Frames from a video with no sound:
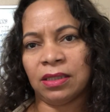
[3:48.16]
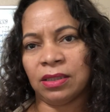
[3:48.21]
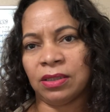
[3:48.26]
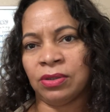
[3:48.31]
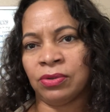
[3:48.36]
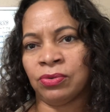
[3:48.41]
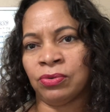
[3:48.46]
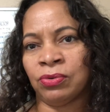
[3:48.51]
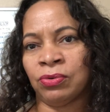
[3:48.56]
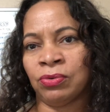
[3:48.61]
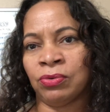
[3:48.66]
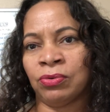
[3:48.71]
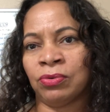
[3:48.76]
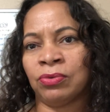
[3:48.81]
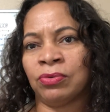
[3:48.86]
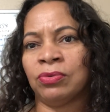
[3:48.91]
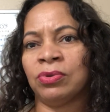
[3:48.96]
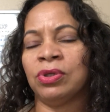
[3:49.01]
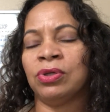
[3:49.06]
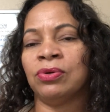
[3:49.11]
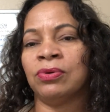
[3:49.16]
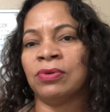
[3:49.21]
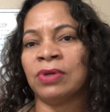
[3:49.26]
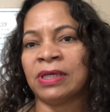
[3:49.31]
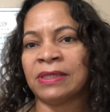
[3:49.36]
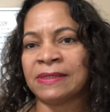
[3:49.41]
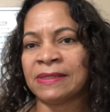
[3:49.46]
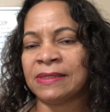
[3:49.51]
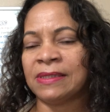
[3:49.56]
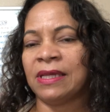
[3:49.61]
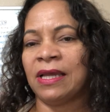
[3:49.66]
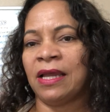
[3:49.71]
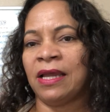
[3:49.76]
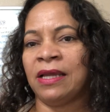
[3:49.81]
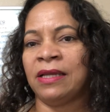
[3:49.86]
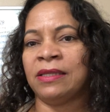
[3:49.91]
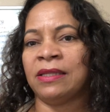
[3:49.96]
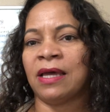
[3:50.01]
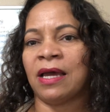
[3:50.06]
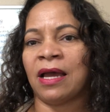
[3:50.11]
you can
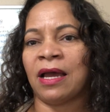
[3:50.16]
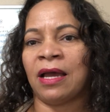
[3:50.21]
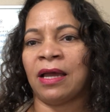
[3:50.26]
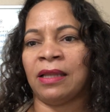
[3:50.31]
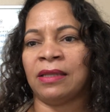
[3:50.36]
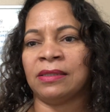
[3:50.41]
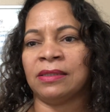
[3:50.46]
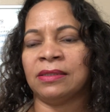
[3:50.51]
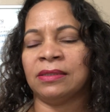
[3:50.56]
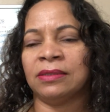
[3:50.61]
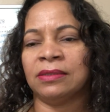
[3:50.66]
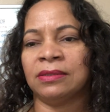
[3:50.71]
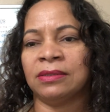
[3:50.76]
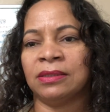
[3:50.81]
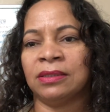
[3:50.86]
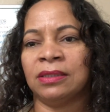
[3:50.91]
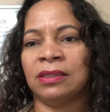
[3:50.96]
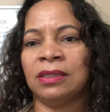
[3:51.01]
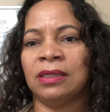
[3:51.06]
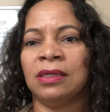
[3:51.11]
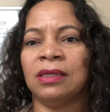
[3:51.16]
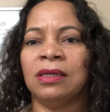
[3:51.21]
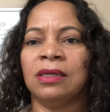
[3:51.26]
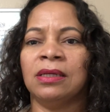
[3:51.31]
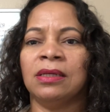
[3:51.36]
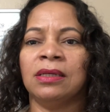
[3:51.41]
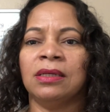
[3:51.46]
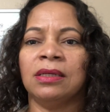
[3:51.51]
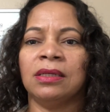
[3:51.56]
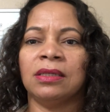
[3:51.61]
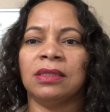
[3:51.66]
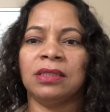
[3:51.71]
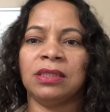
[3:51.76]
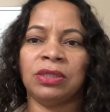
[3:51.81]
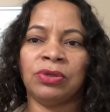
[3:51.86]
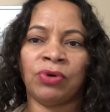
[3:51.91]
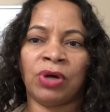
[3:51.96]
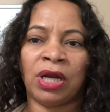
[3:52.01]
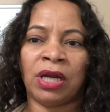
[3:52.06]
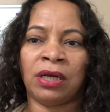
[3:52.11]
say that
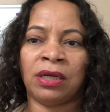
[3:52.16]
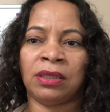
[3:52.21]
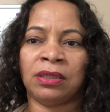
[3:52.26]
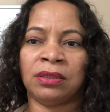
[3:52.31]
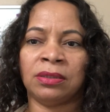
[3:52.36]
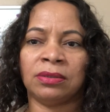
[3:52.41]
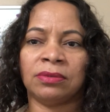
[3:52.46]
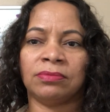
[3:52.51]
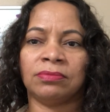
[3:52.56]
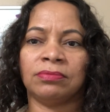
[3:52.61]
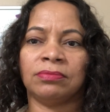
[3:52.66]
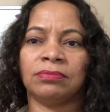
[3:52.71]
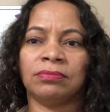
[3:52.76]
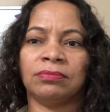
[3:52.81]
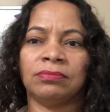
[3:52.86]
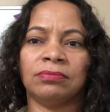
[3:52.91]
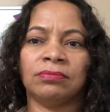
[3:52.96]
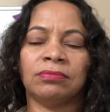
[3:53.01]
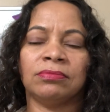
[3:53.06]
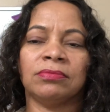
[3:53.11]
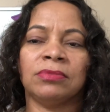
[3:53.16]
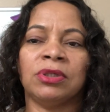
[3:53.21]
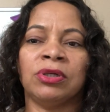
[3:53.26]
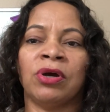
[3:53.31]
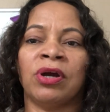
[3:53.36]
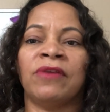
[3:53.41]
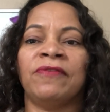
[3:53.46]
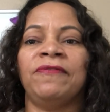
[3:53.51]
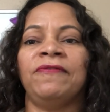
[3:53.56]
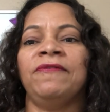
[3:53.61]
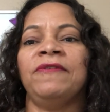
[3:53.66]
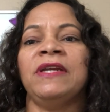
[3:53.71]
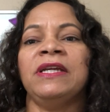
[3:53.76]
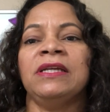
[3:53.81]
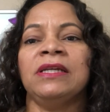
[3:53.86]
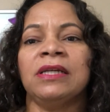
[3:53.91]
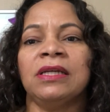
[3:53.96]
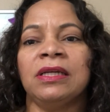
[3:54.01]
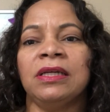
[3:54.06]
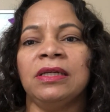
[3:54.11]
you are
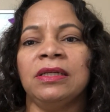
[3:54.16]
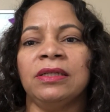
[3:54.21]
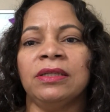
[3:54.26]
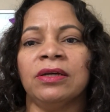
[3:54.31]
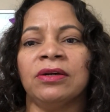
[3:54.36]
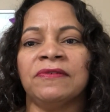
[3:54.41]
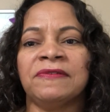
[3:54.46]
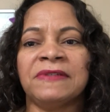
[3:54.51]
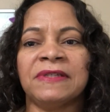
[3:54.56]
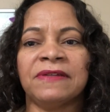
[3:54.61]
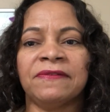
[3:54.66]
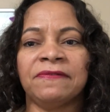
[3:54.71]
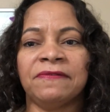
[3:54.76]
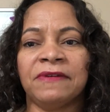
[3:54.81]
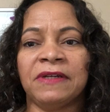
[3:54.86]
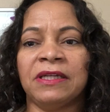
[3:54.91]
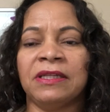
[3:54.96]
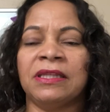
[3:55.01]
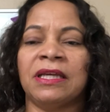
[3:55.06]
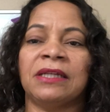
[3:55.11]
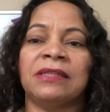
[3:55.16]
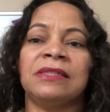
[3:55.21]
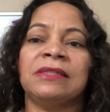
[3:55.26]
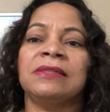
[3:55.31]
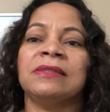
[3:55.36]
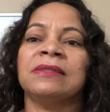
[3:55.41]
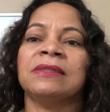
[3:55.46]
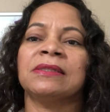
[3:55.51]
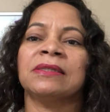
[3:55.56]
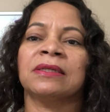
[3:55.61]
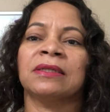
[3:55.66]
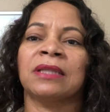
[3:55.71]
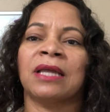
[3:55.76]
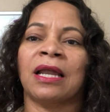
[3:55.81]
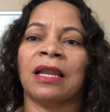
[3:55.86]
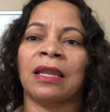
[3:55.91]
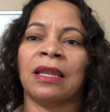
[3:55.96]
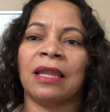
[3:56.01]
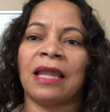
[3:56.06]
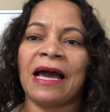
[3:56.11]
thinking of something that is in
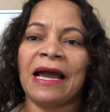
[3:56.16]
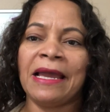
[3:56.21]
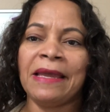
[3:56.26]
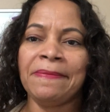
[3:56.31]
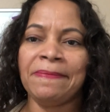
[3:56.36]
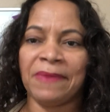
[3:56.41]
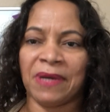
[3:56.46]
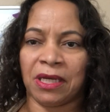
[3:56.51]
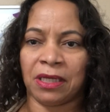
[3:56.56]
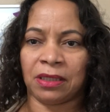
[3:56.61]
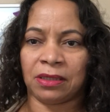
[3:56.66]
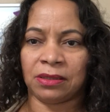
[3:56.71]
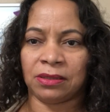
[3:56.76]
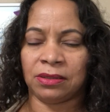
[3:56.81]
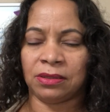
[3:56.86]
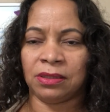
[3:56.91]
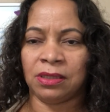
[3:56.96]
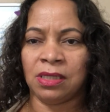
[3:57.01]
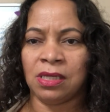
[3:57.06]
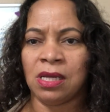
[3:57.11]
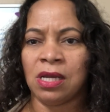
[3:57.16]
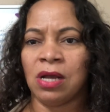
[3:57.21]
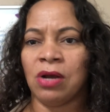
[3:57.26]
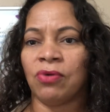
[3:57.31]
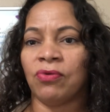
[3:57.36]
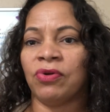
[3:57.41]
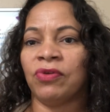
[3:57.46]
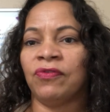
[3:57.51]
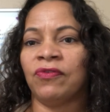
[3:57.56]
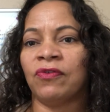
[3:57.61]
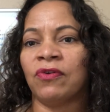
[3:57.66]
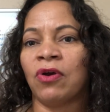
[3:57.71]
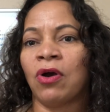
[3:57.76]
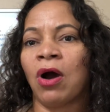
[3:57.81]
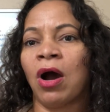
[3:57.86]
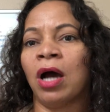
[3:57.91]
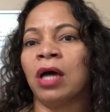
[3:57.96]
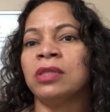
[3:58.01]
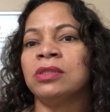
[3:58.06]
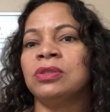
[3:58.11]
alignment with
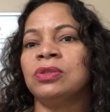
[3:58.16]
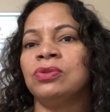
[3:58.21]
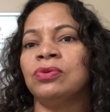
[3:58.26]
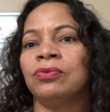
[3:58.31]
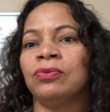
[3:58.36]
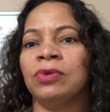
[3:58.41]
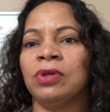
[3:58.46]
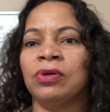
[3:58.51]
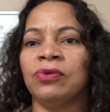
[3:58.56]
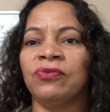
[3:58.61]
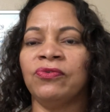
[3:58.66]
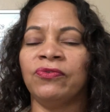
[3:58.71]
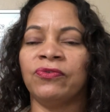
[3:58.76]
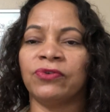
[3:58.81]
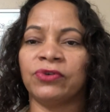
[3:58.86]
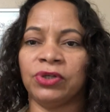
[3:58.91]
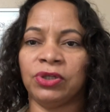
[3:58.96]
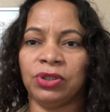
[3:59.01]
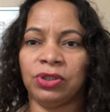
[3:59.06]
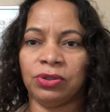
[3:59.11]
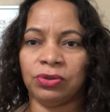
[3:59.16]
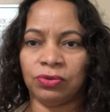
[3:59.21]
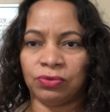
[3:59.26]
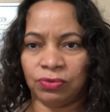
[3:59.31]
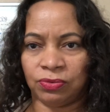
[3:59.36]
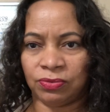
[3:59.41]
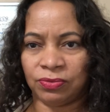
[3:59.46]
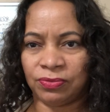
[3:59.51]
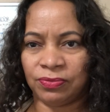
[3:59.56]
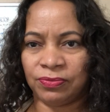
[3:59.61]
God's will for you.